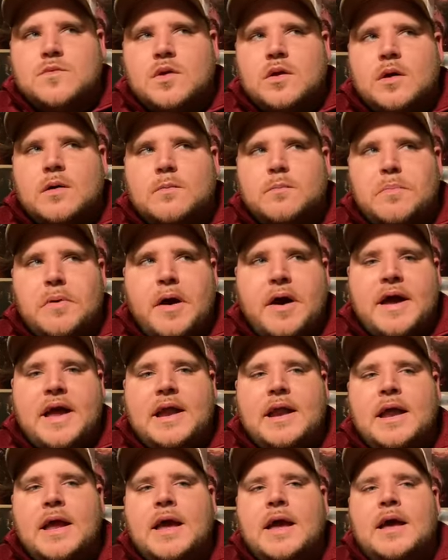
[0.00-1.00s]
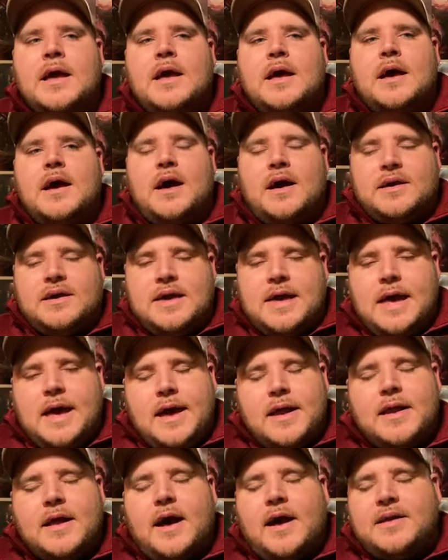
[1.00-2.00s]
But
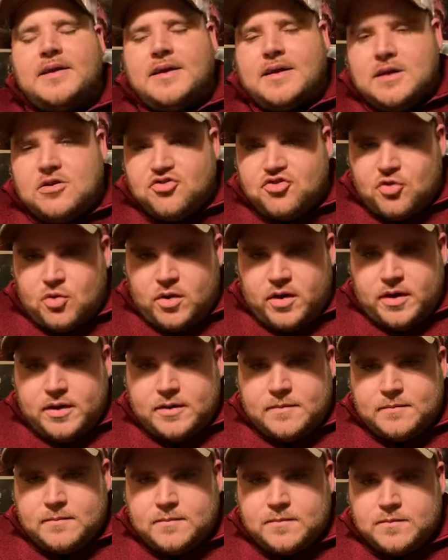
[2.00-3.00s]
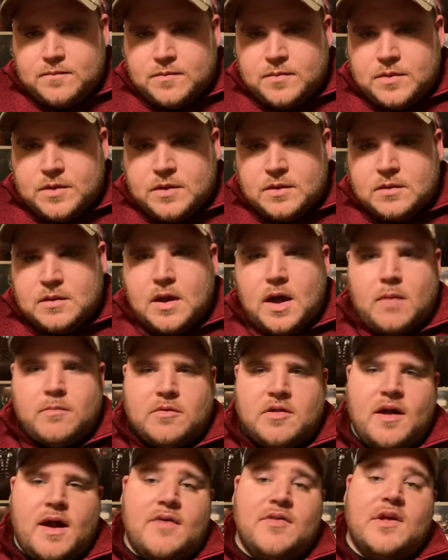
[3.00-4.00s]
again, I did enjoy it. I'm
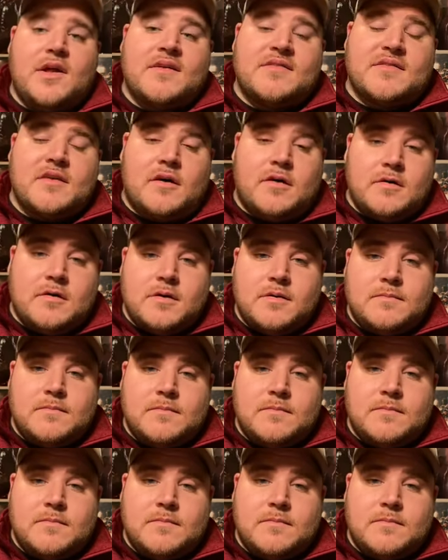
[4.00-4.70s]
glad that I saw it.